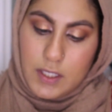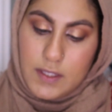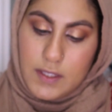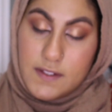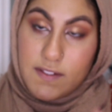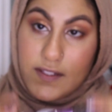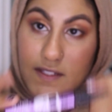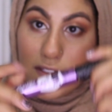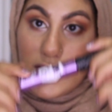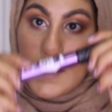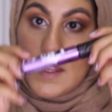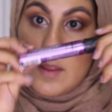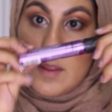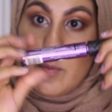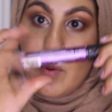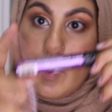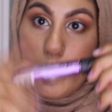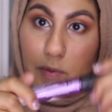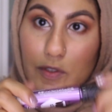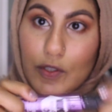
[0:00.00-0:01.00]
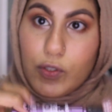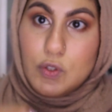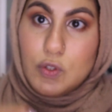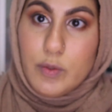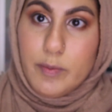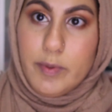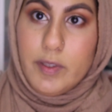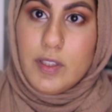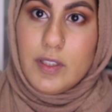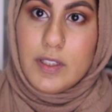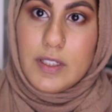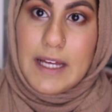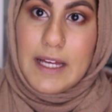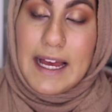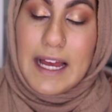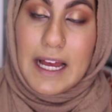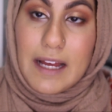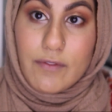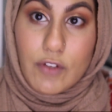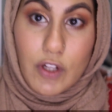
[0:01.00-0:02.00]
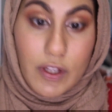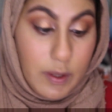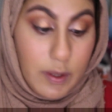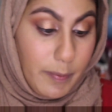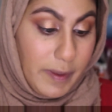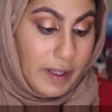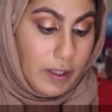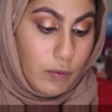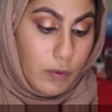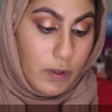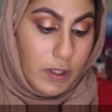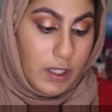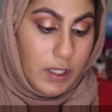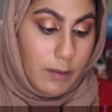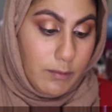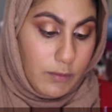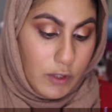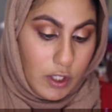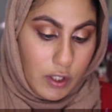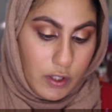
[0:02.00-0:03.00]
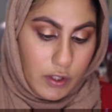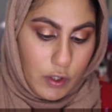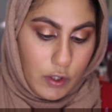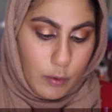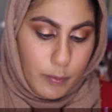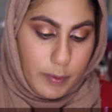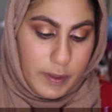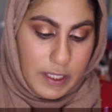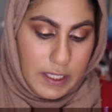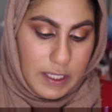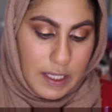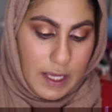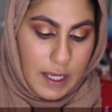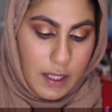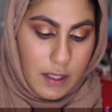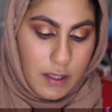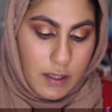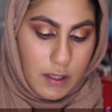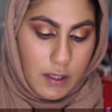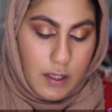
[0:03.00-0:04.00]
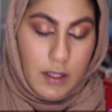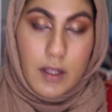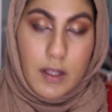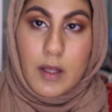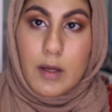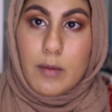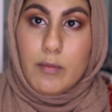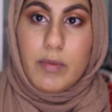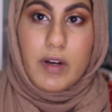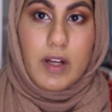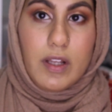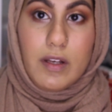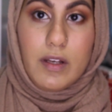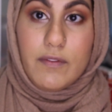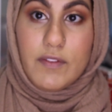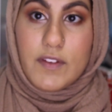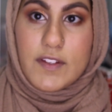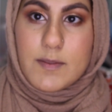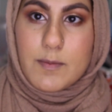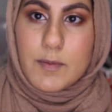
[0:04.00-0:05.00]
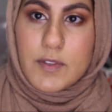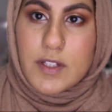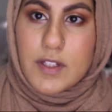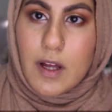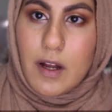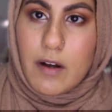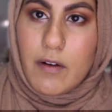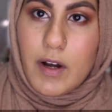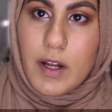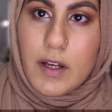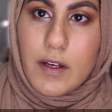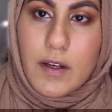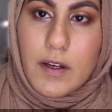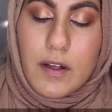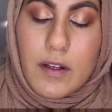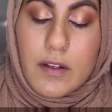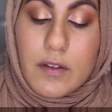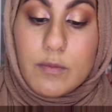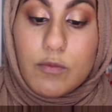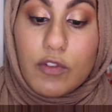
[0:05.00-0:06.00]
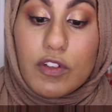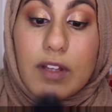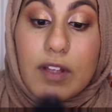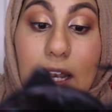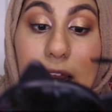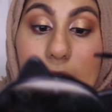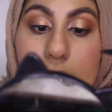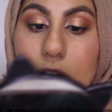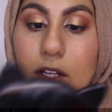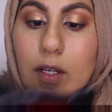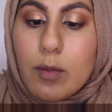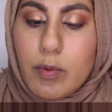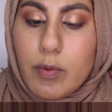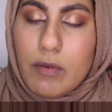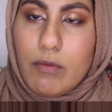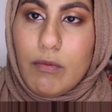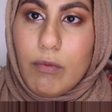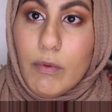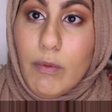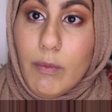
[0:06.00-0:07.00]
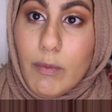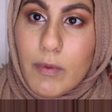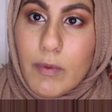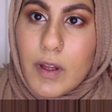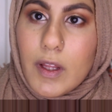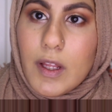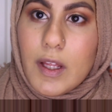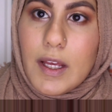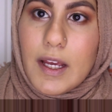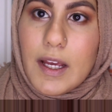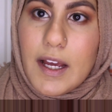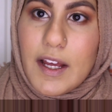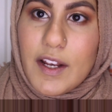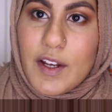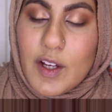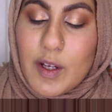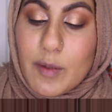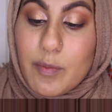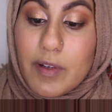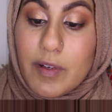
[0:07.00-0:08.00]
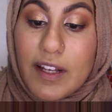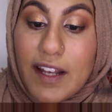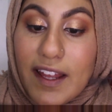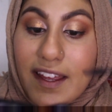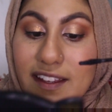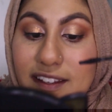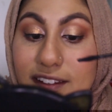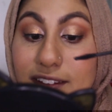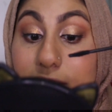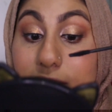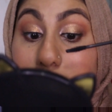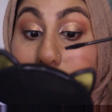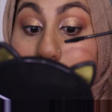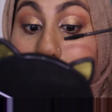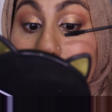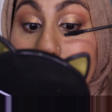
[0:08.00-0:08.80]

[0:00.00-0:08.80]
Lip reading: This is in the purple tube. I have got the pink one. I'm not going to open it yet, but I love this mascara. So I'm just going to add a couple of layers.